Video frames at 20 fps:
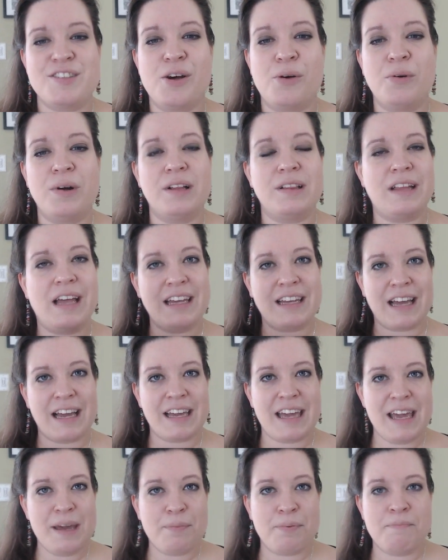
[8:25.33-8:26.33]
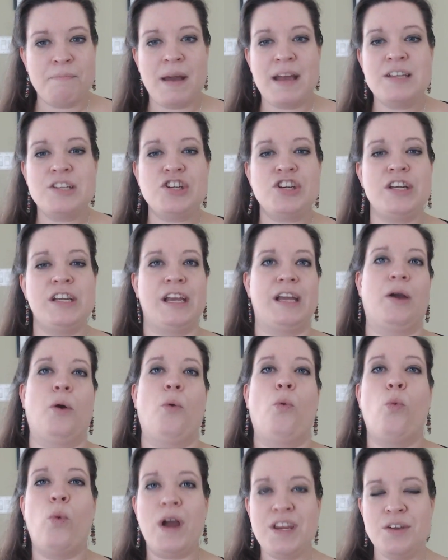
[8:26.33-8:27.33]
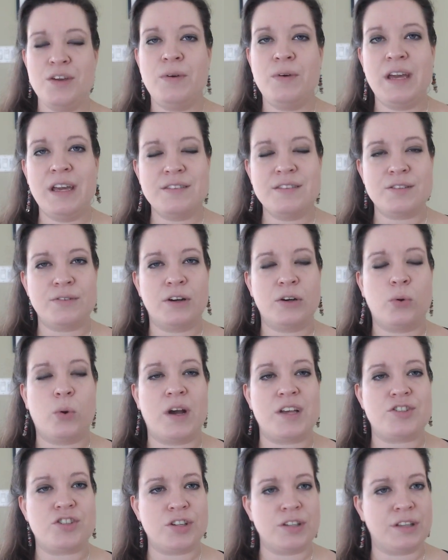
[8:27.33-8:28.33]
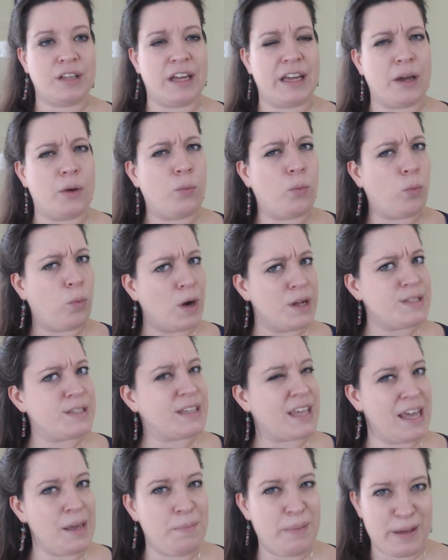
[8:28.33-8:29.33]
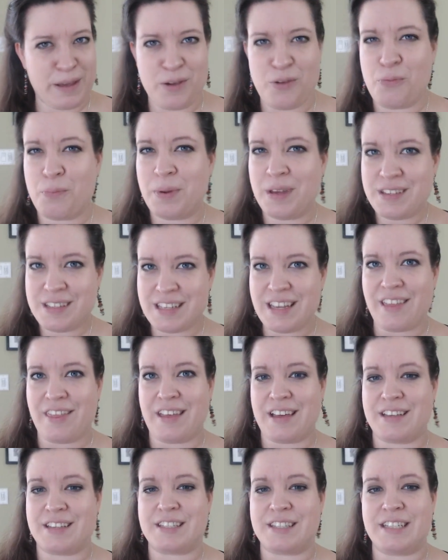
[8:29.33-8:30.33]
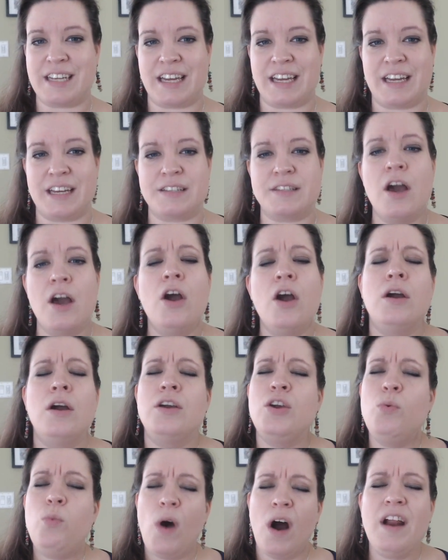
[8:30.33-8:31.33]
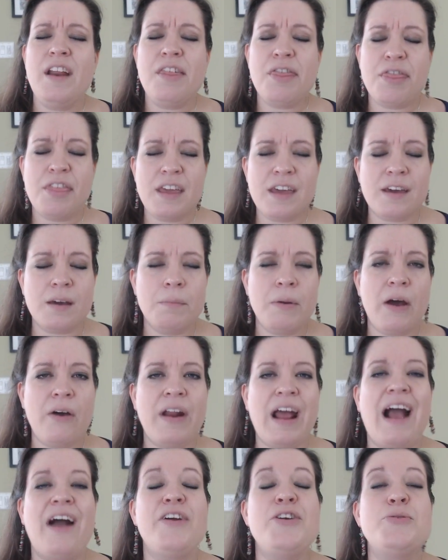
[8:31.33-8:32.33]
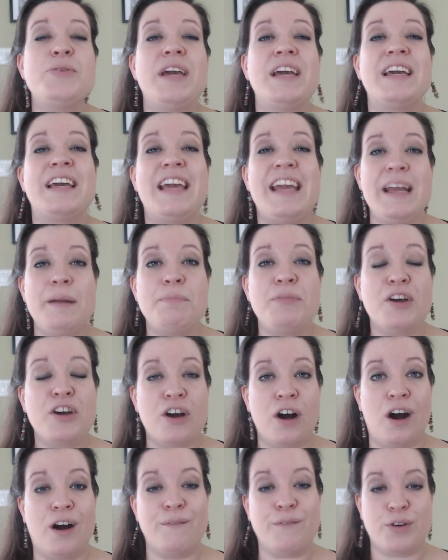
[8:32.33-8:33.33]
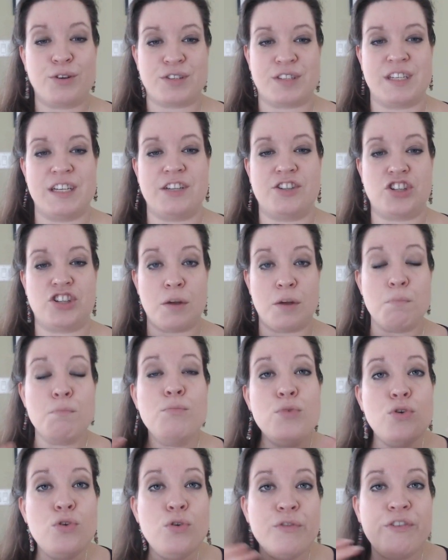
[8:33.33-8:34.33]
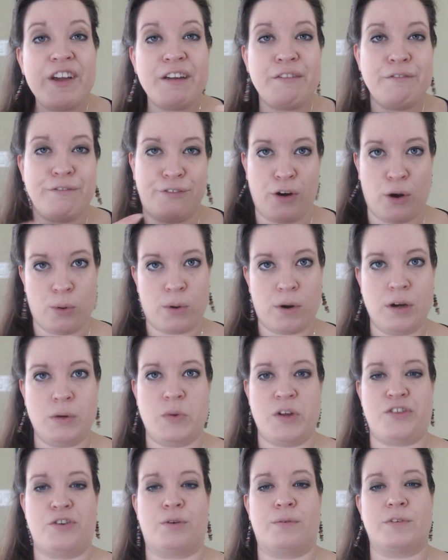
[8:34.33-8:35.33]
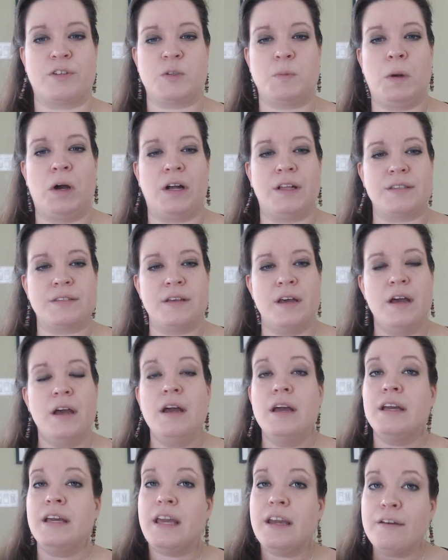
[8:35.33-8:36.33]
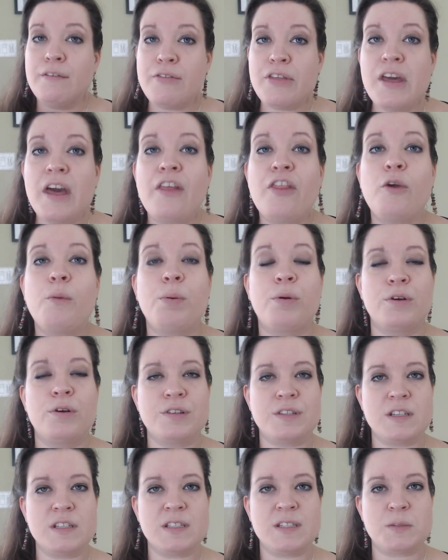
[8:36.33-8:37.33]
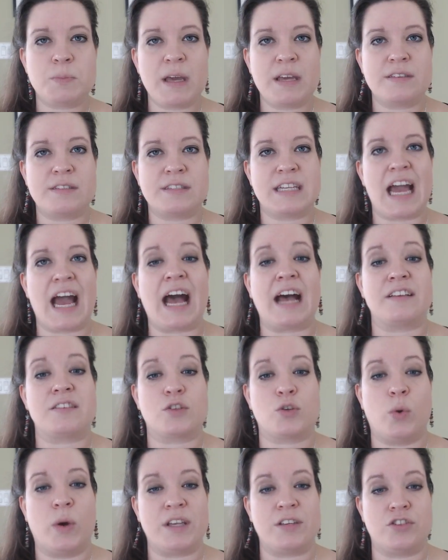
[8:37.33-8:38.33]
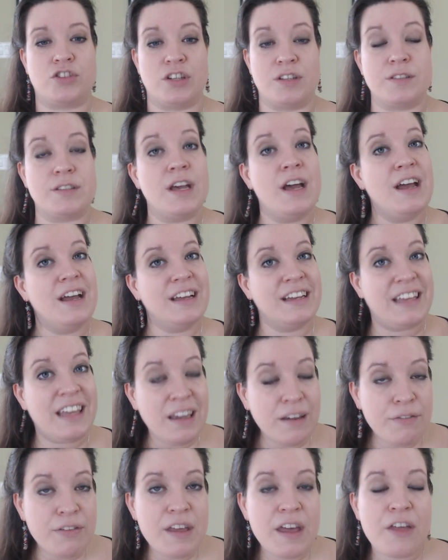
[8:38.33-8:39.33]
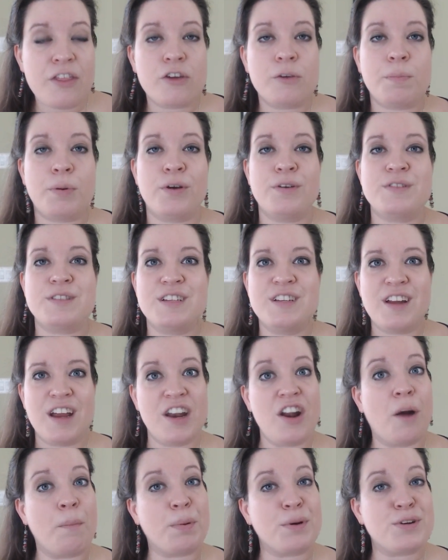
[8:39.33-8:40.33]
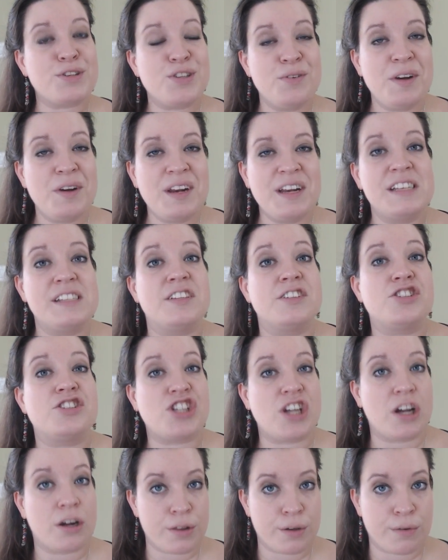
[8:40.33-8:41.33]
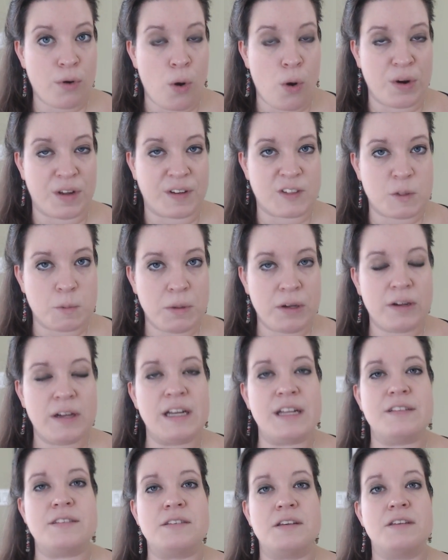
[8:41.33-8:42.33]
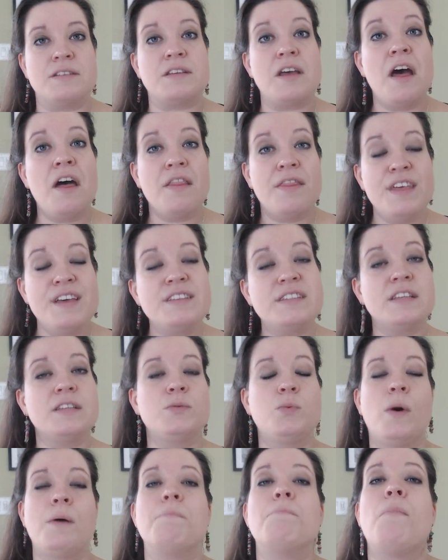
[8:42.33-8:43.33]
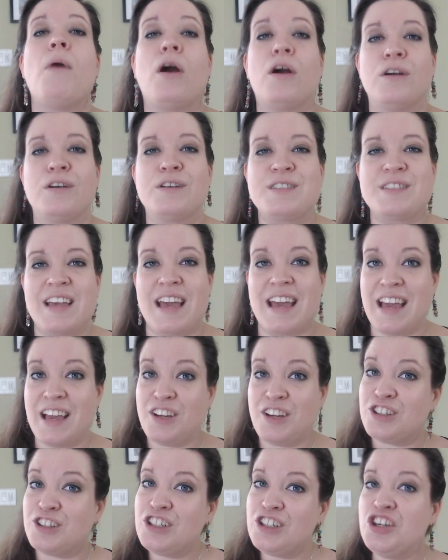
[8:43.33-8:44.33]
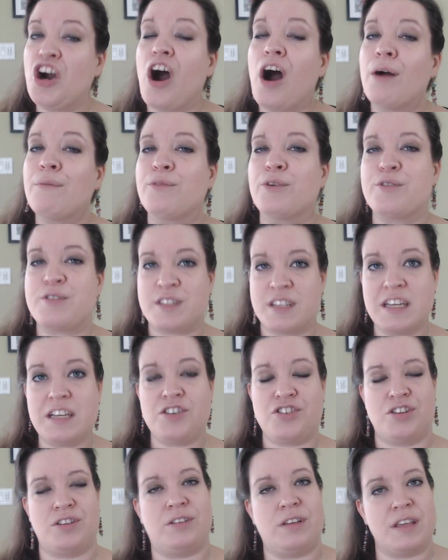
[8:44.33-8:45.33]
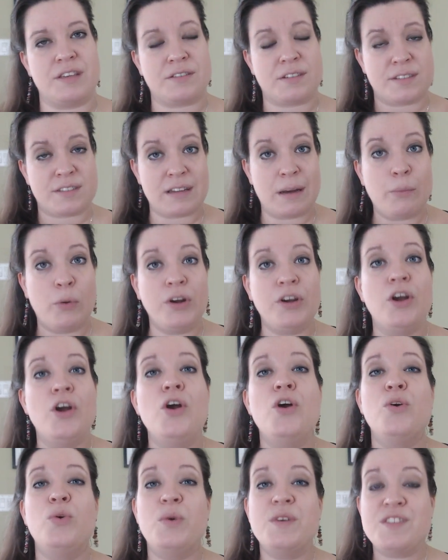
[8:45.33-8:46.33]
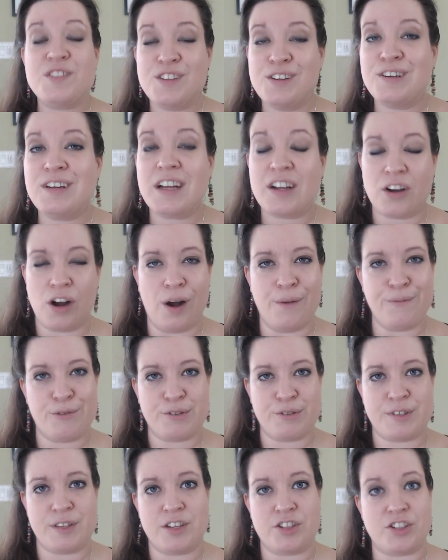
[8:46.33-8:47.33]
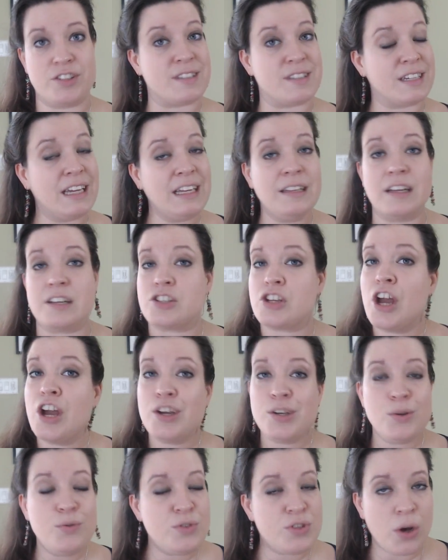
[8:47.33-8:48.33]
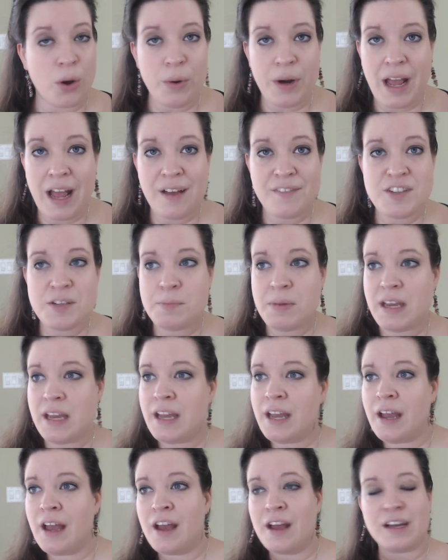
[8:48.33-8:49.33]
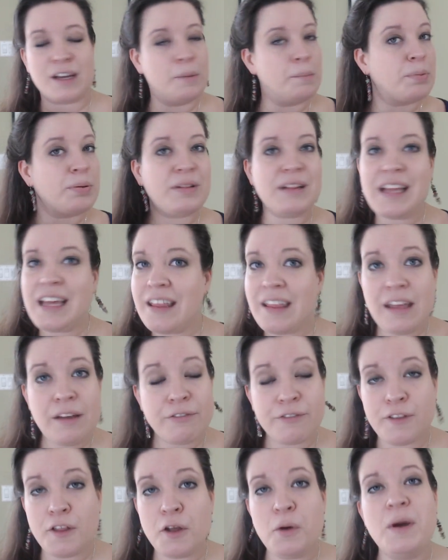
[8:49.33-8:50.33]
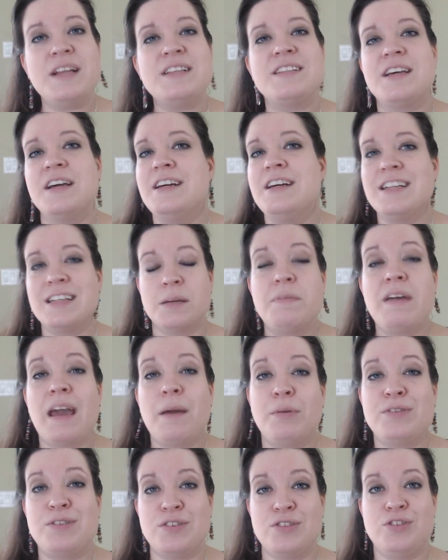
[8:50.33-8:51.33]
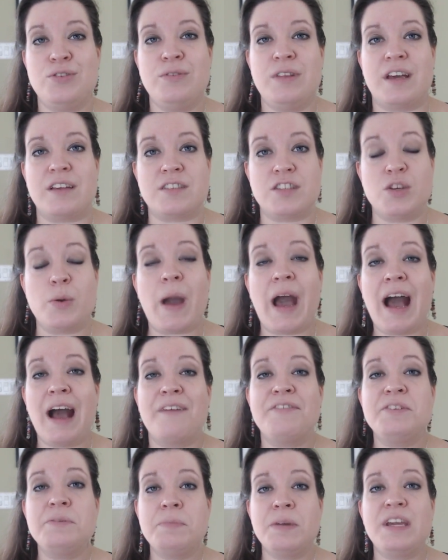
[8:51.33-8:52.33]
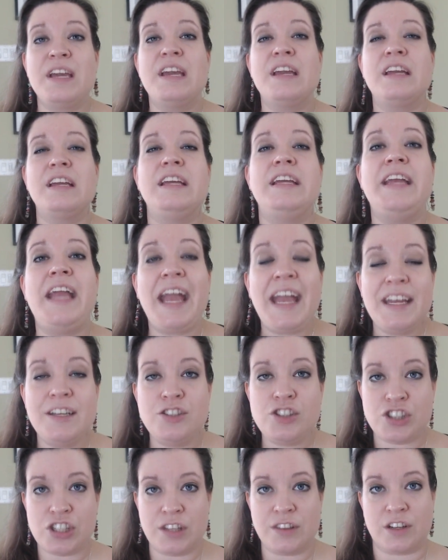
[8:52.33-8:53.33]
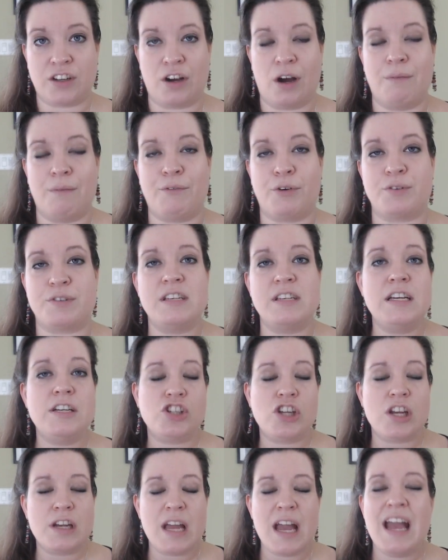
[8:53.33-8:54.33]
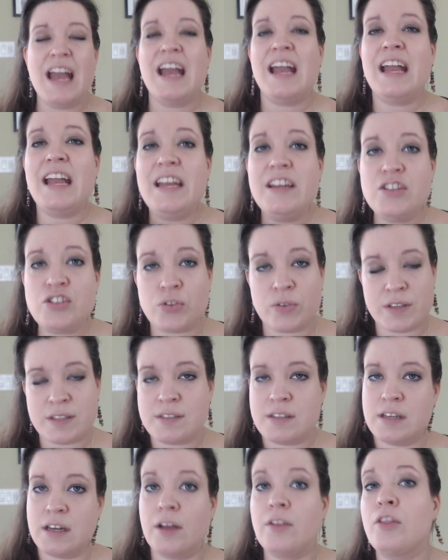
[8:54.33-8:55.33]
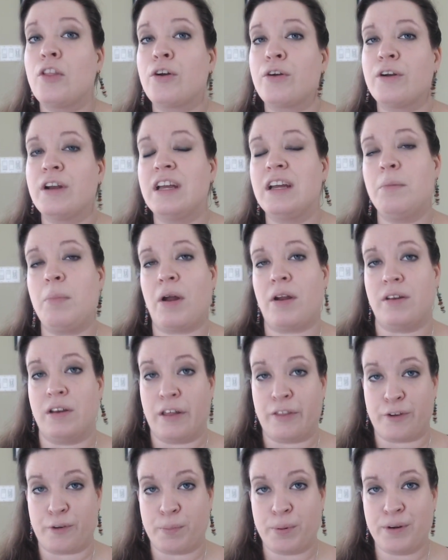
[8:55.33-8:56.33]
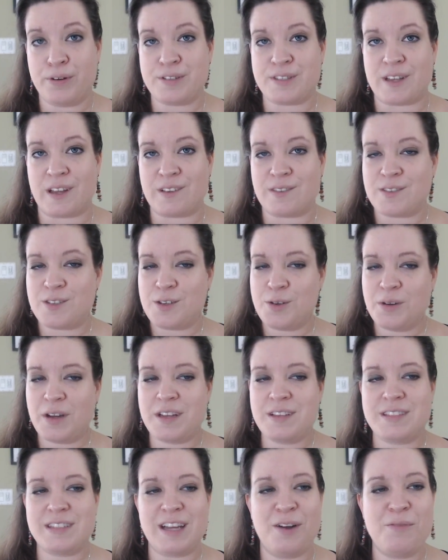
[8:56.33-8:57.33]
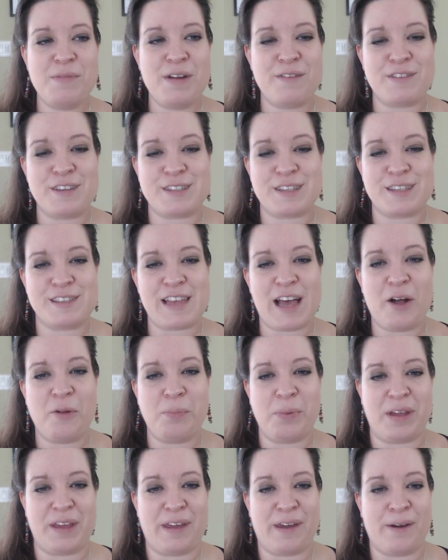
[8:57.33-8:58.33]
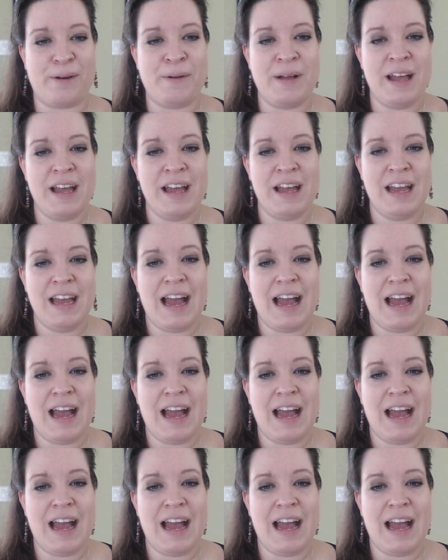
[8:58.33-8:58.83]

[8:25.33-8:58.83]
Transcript: So like I keep mentioning, when you answer a question like, what's keeping you busy these days, you want to think about how you can keep the conversation moving forward with your response. Give the other person space to ask questions. Give the other person an opportunity to share their own experiences. This is what marks a good conversationalist, someone who is good at conversations in English. You don't have to be completely fluent to be able to do this. You have to be engaged in the conversation, interested in learning about another person. So you guys tell me if this is helping you.